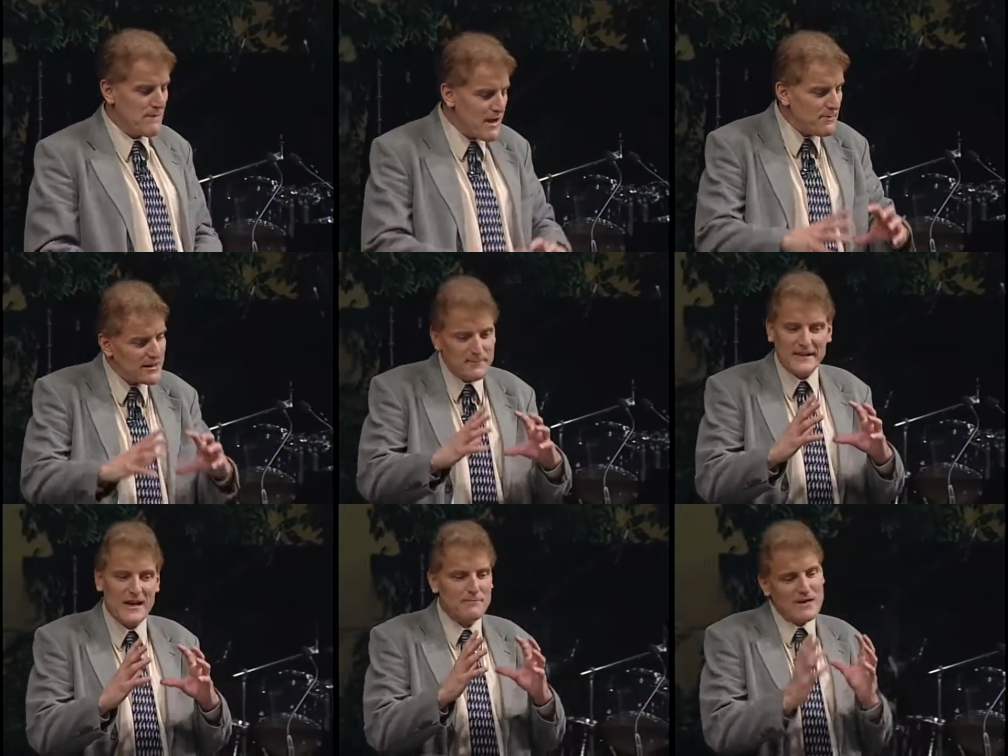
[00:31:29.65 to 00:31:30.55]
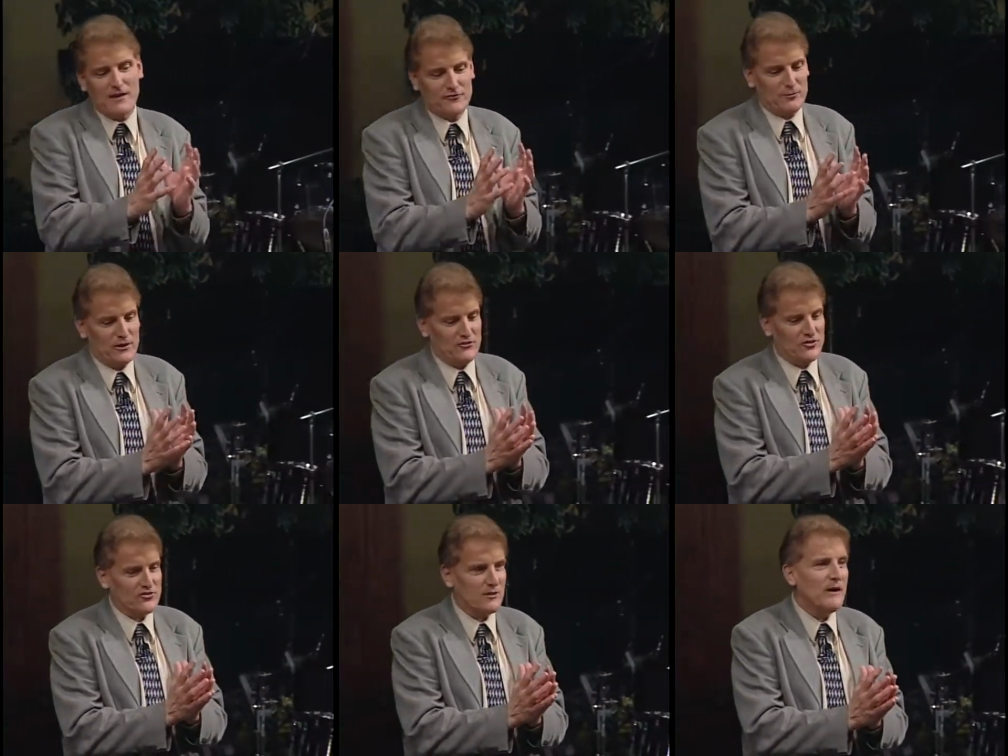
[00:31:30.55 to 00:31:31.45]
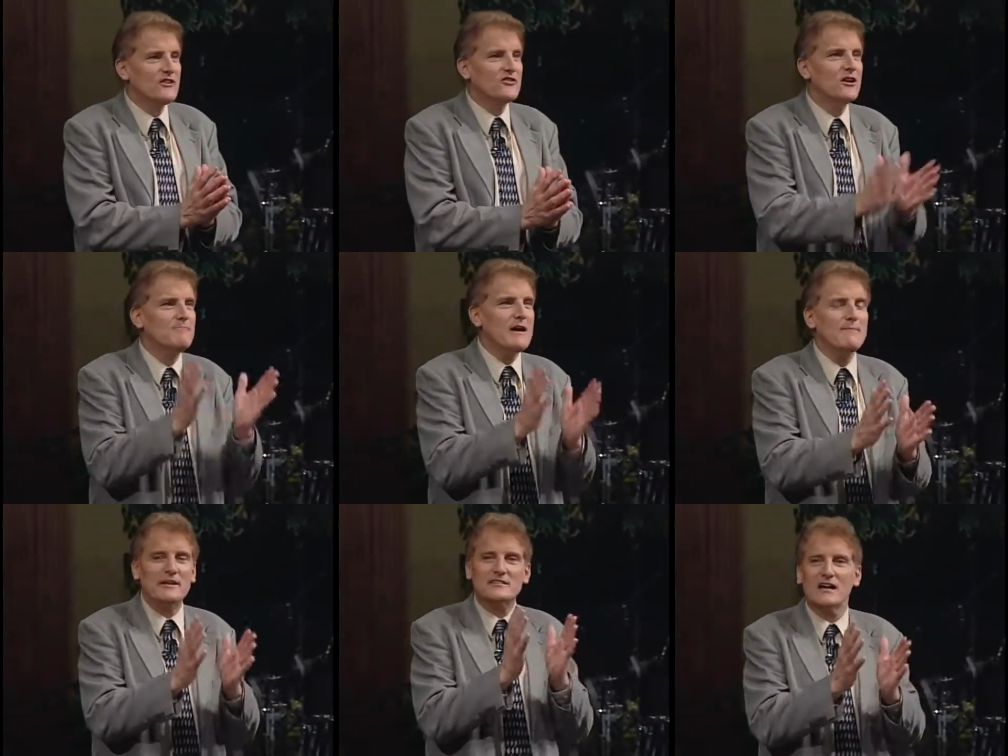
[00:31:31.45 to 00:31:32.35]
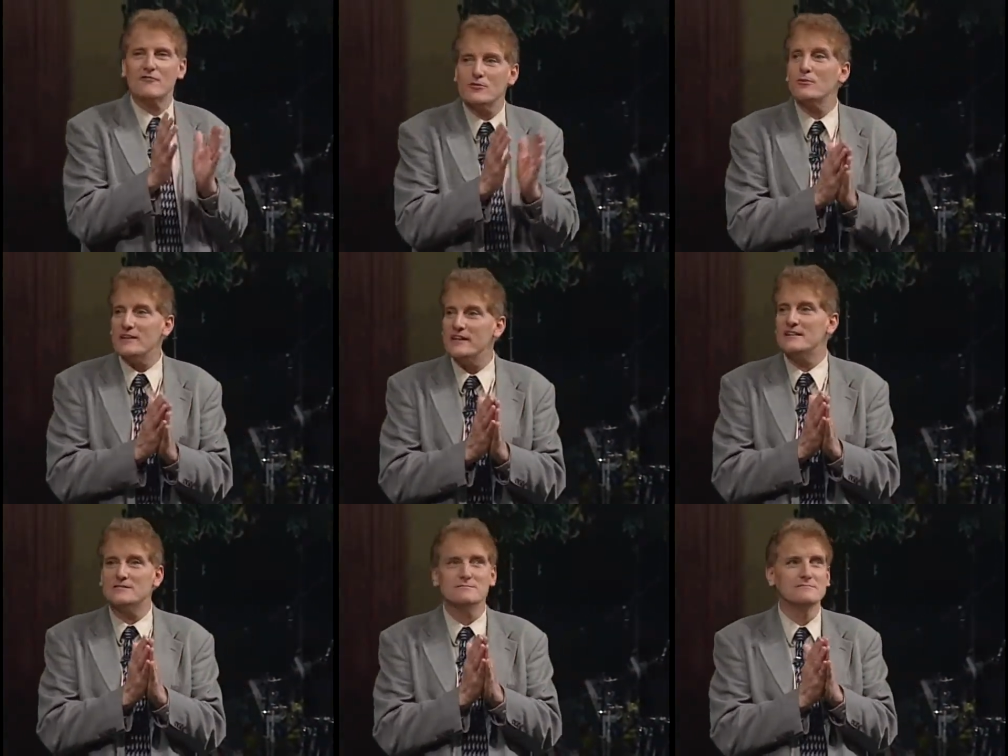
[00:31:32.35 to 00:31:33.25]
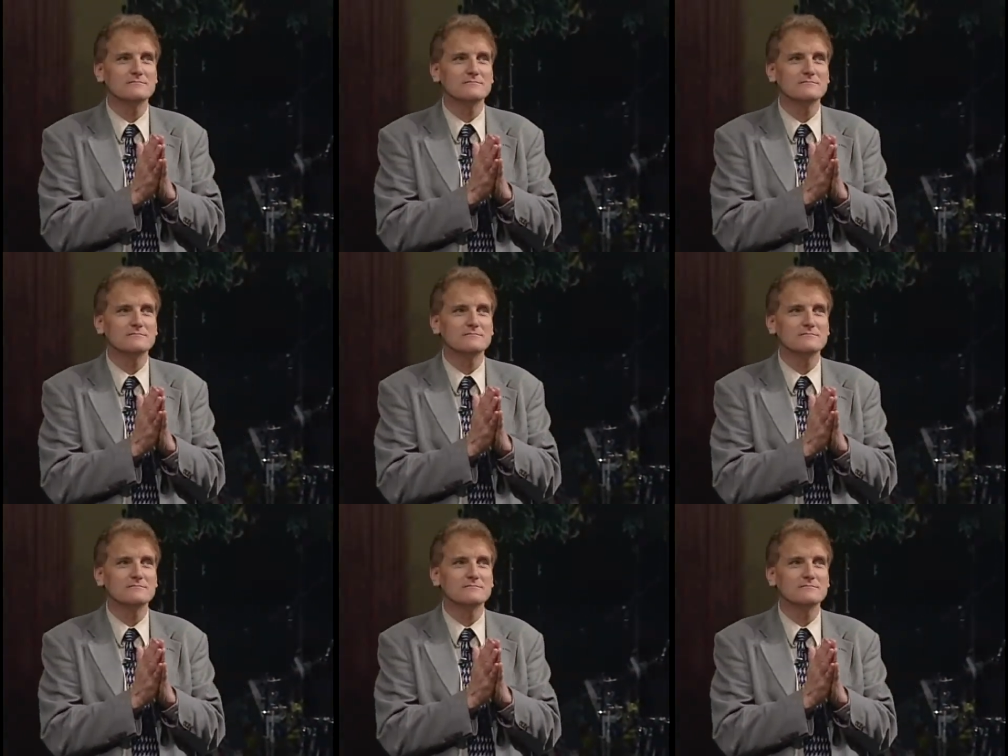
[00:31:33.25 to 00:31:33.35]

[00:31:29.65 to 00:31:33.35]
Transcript: Maybe it had become comfortable in Jerusalem. Do you know, maybe it's comfortable here.